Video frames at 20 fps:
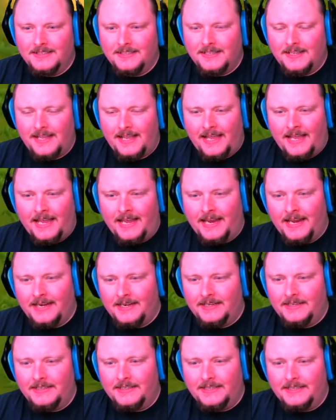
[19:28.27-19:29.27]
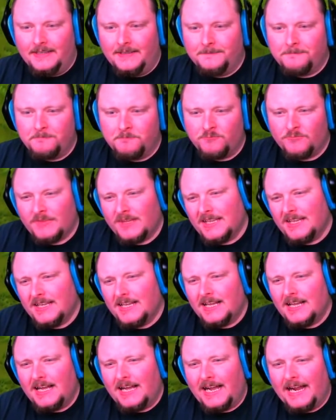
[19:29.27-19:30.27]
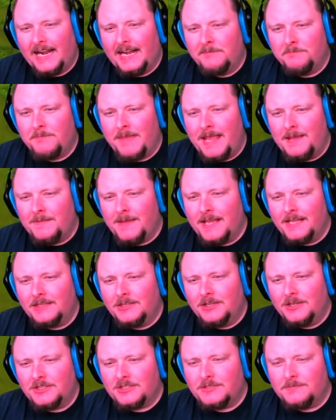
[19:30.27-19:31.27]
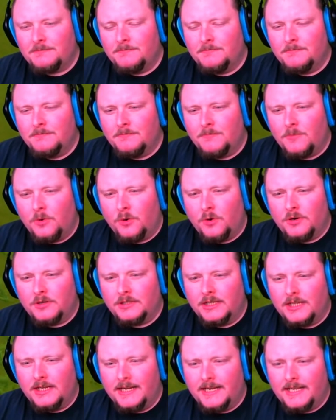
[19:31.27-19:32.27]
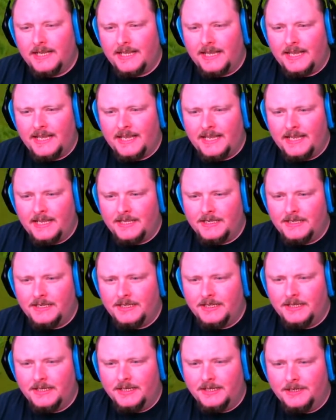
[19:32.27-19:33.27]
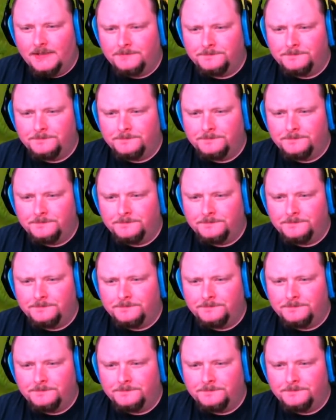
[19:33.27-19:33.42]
And maybe it looks more like a